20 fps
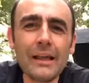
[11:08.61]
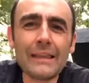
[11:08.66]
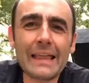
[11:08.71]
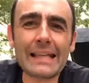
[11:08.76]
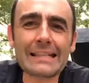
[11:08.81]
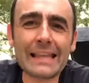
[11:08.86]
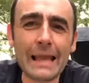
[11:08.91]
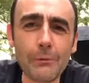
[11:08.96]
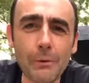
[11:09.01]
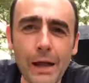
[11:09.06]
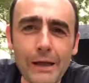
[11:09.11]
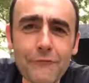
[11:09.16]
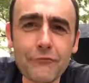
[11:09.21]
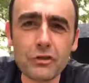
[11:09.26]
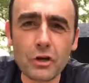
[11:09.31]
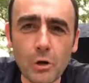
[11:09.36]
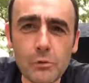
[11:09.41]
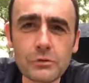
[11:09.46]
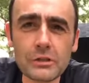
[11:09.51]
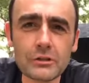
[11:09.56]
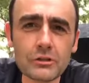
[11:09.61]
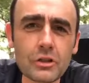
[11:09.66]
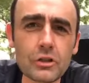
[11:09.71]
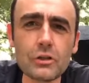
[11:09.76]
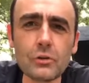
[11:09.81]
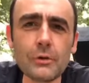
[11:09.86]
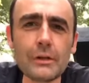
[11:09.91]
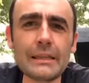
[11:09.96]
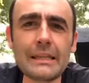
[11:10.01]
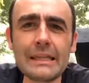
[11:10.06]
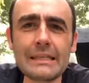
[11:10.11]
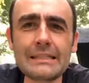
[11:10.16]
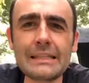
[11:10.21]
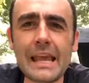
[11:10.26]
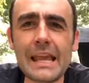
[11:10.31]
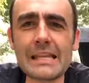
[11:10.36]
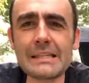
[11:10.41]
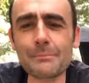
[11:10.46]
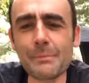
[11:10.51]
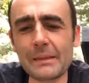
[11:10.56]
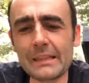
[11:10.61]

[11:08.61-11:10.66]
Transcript: That's how I've chosen to do it these days.